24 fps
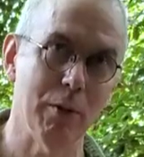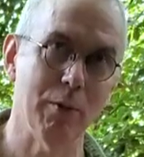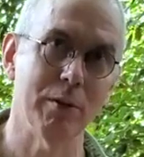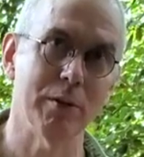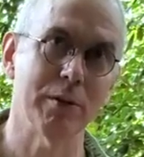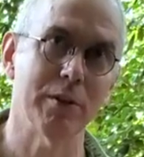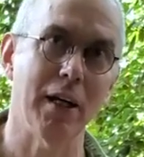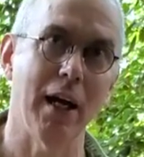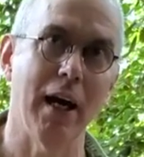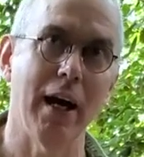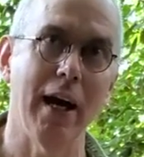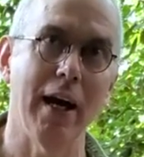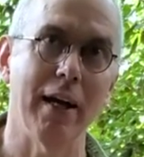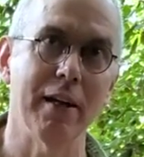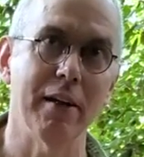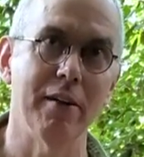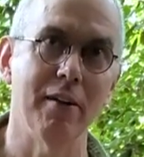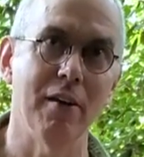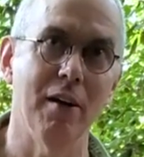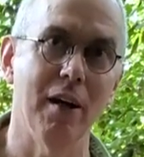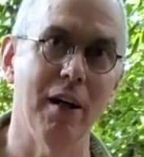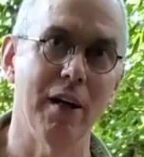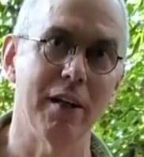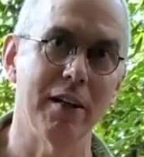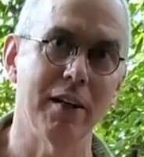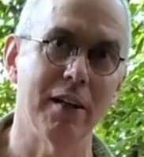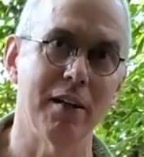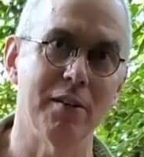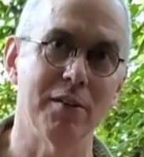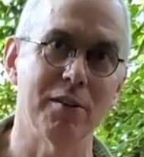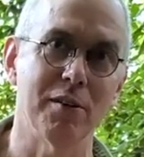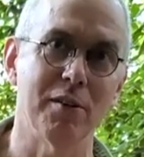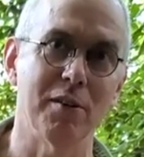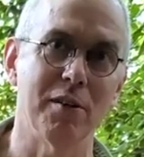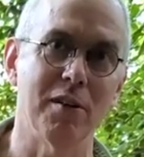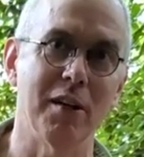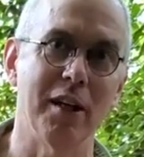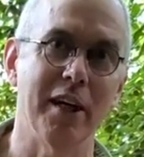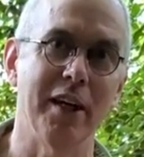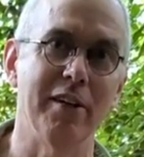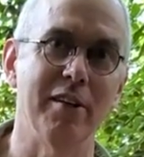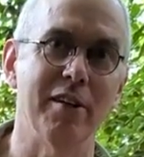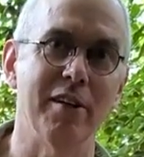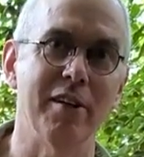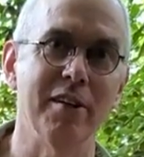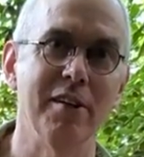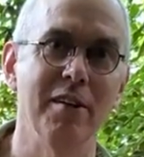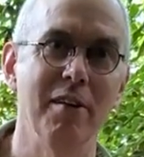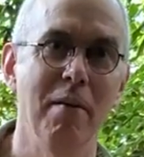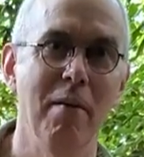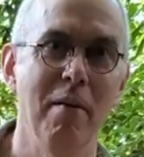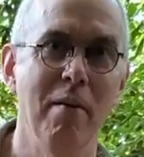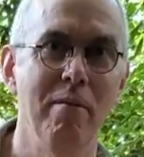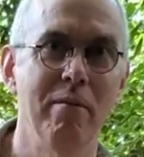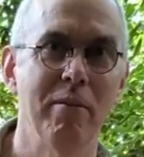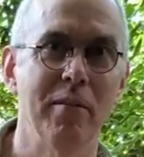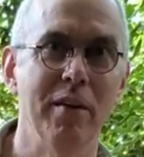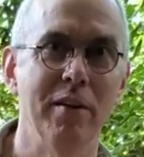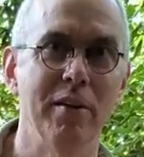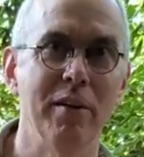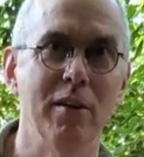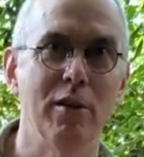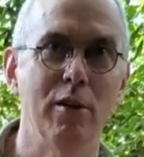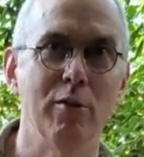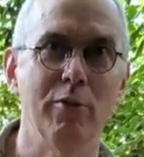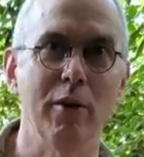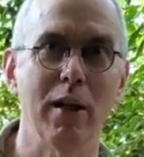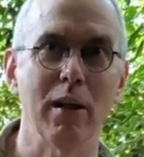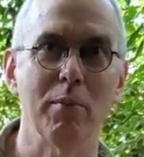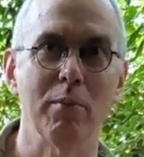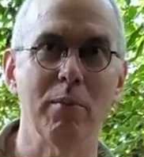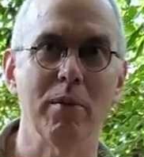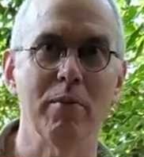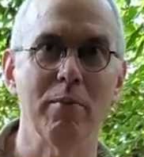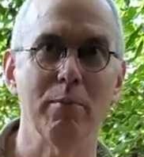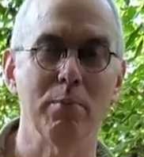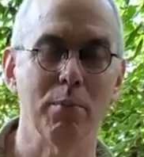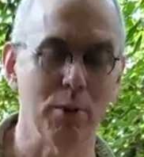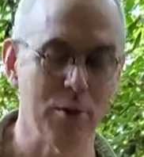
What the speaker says: that was added on a little later in the development of